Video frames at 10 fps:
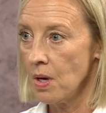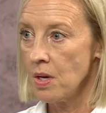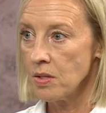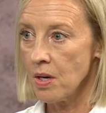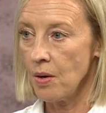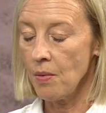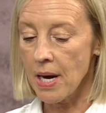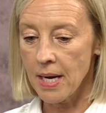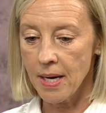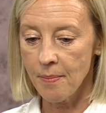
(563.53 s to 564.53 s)
So
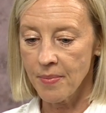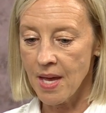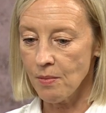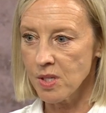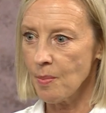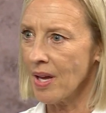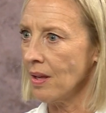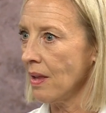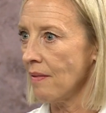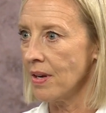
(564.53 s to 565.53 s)
that was about
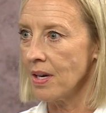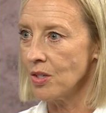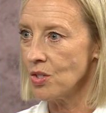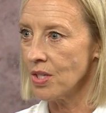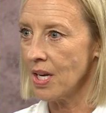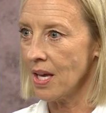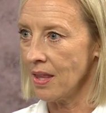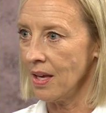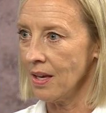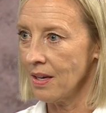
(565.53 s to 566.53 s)
1,100, I
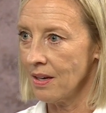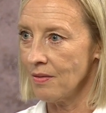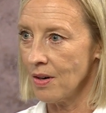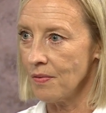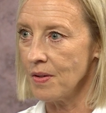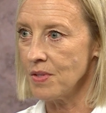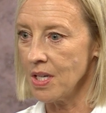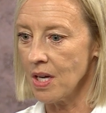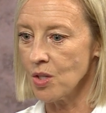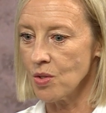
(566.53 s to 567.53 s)
think, of our
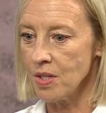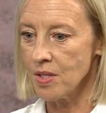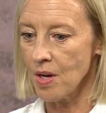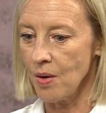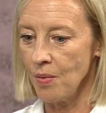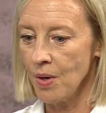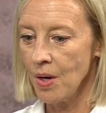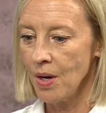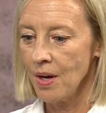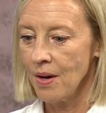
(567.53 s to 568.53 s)
1,500. So
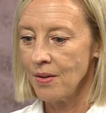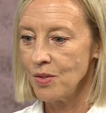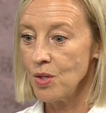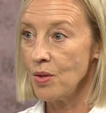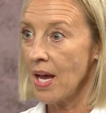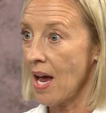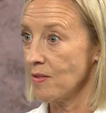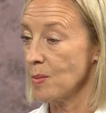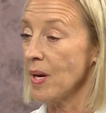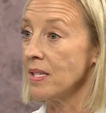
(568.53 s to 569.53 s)
do they have
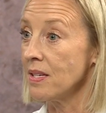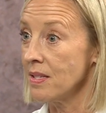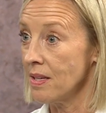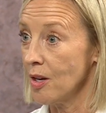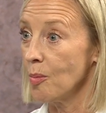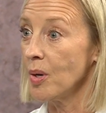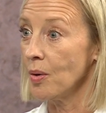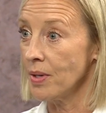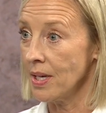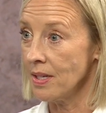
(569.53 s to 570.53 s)
spaces in their
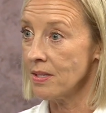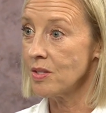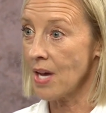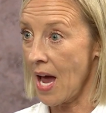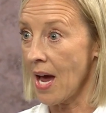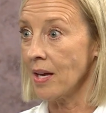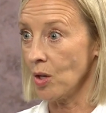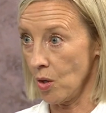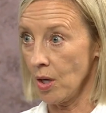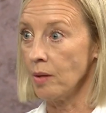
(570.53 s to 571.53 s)
buildings to add
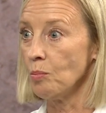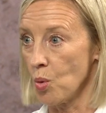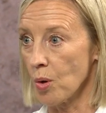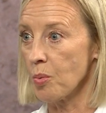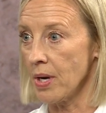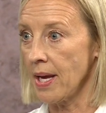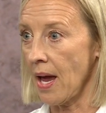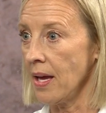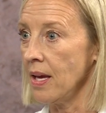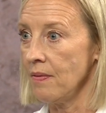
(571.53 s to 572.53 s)
on more
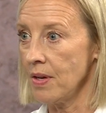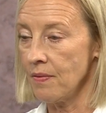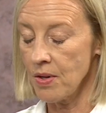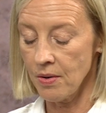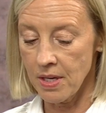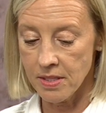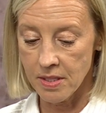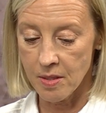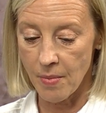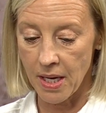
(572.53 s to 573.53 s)
pre-K, even if there is a
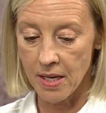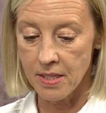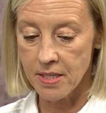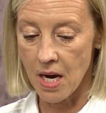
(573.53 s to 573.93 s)
demand?